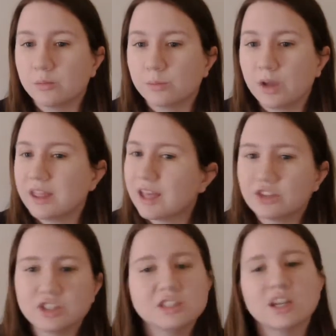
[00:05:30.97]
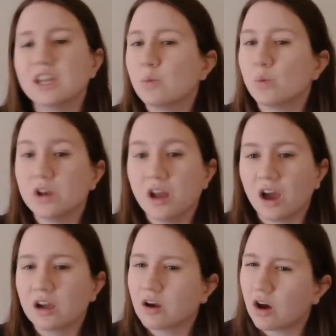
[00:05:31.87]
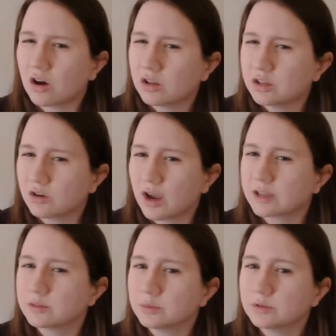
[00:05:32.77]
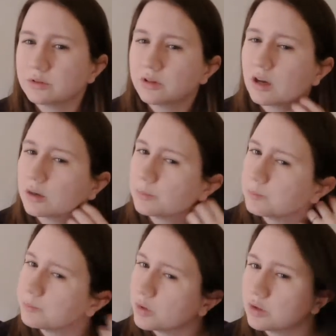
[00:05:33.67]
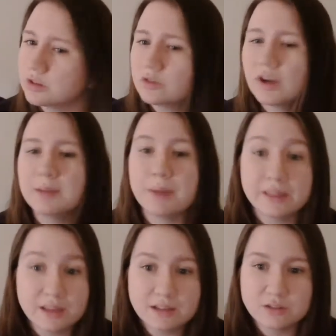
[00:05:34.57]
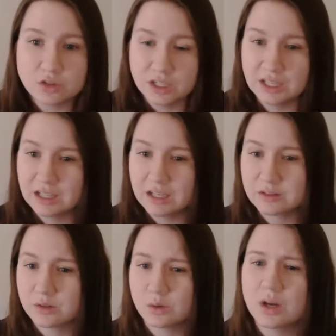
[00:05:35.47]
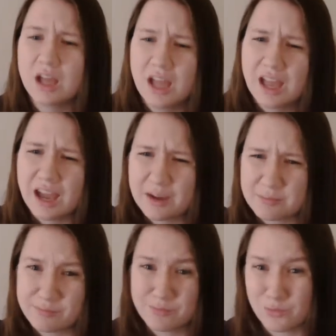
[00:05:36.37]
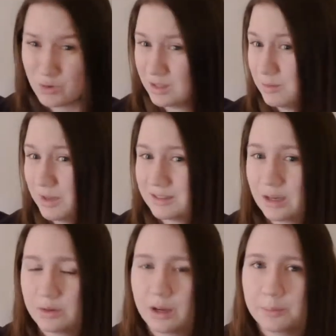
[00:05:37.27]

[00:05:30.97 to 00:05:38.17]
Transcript: and that just, it would not call interactable the right methods or anything, so I really messed that one up.